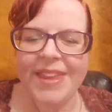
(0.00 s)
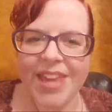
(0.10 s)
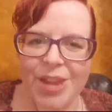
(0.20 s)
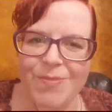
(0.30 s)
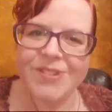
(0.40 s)

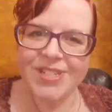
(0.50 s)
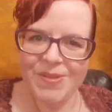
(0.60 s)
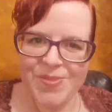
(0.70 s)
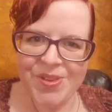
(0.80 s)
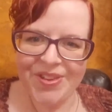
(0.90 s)
Gamers,
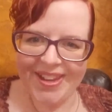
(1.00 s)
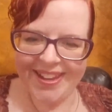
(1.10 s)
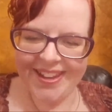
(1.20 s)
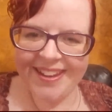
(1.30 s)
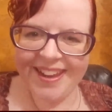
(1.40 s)
I'm
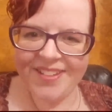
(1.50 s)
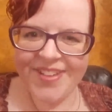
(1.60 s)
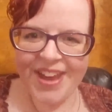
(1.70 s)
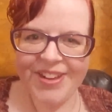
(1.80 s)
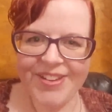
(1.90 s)
good. I've
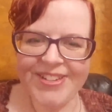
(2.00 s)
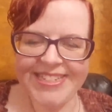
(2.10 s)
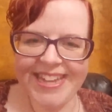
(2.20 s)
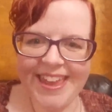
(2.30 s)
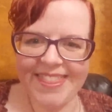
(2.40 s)
had a good
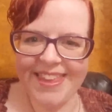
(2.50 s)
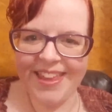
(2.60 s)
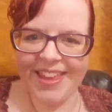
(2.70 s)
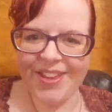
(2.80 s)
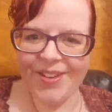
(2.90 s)
day,
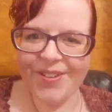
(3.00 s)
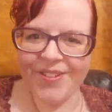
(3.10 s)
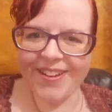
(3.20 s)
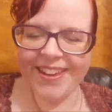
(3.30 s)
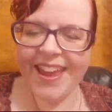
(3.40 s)
thank you.
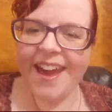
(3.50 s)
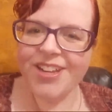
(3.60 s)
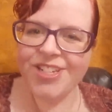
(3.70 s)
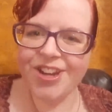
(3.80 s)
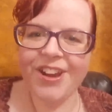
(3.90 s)
Yeah,
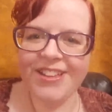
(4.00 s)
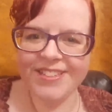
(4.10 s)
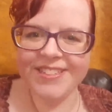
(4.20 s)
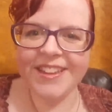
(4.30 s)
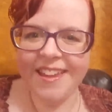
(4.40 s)
Shark,
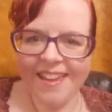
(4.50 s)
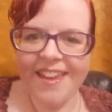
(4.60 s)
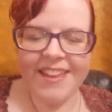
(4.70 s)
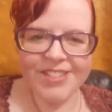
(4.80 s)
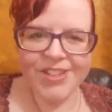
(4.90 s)

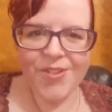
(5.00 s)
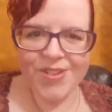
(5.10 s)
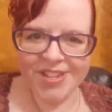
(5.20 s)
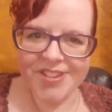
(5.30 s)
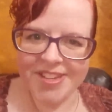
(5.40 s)
it's
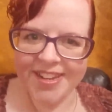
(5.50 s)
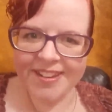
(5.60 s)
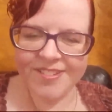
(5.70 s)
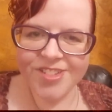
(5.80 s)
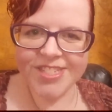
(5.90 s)
going
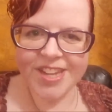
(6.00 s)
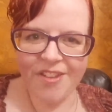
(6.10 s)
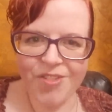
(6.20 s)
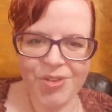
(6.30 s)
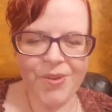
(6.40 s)
good. Just
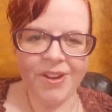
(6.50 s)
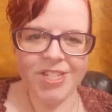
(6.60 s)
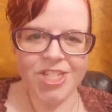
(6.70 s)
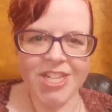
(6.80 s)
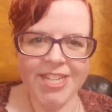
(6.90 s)
after work,
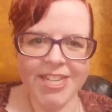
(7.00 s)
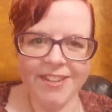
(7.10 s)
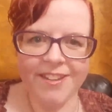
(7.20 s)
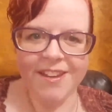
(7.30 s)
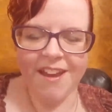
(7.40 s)

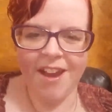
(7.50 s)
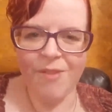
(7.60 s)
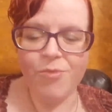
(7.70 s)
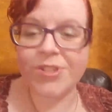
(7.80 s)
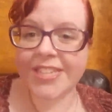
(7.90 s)
chilling.
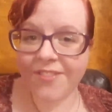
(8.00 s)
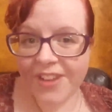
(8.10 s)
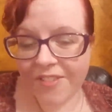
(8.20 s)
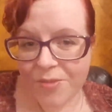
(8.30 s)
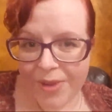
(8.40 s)
Was giving
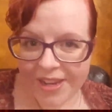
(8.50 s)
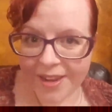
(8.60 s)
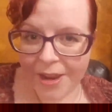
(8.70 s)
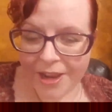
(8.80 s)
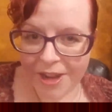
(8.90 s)
everybody
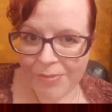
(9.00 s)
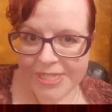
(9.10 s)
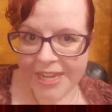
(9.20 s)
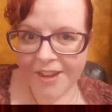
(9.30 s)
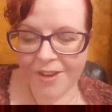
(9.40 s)
an
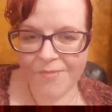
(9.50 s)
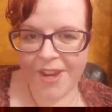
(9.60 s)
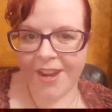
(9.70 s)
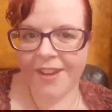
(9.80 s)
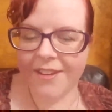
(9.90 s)
update on
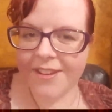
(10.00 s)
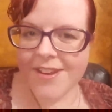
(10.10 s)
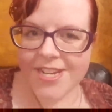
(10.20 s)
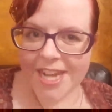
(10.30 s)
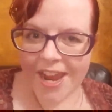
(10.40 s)
my
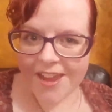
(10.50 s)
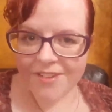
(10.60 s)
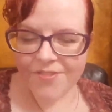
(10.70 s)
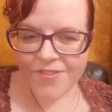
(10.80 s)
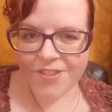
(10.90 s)
diet
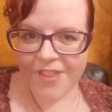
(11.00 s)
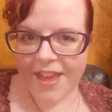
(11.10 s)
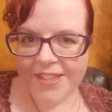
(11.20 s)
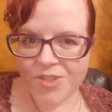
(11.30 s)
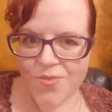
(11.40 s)
for the
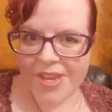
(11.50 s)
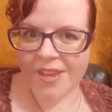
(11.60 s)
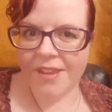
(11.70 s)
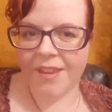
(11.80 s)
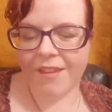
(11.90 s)
last
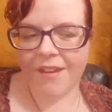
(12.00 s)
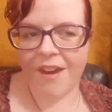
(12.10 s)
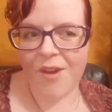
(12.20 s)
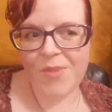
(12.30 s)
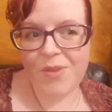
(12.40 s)
week.
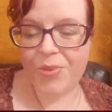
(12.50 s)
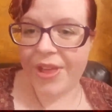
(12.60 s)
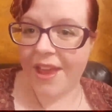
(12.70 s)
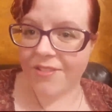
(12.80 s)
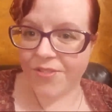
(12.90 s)
My
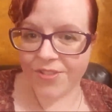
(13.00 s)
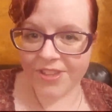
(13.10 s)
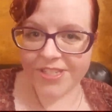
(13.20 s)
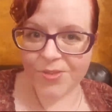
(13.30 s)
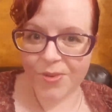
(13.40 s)
plan for
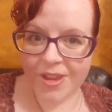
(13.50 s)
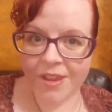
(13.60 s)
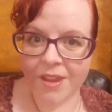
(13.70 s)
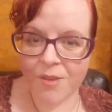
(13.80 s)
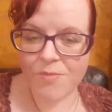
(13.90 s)
this
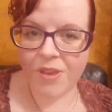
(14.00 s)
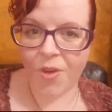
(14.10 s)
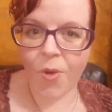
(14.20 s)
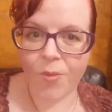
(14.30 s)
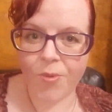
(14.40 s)
week, I'm
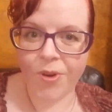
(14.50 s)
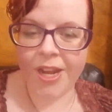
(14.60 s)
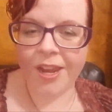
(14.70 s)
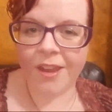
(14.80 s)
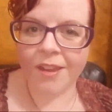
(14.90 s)

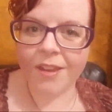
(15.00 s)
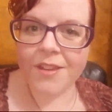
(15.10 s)
incorporating